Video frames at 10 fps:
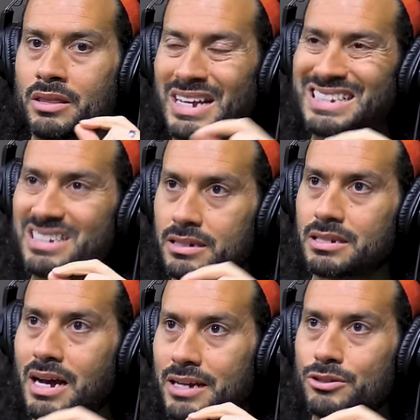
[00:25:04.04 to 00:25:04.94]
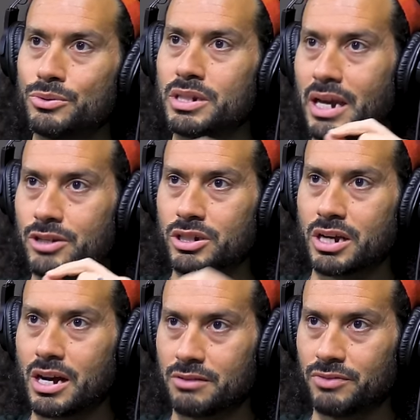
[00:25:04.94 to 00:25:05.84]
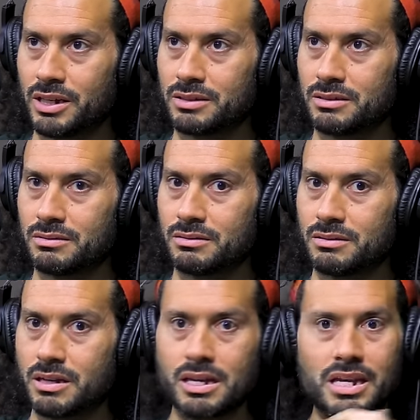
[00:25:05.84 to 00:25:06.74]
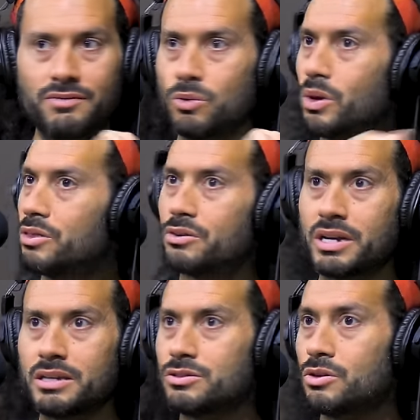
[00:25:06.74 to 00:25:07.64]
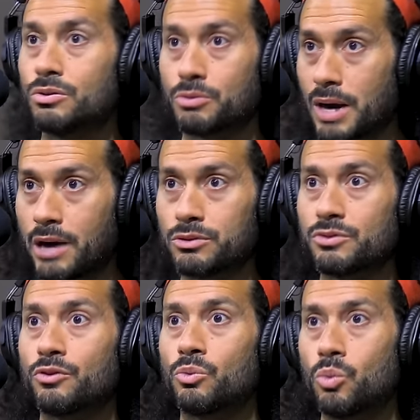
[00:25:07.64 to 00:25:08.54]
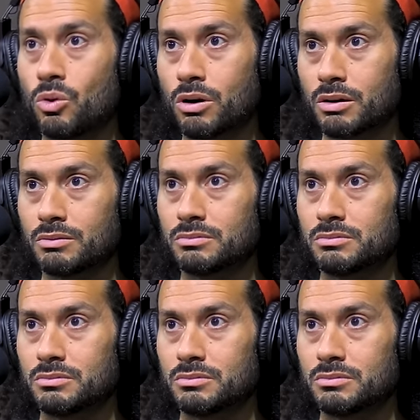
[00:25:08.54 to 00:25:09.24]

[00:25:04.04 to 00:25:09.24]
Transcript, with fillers: that's designed to engage in conflict, even when there is no grounds for war.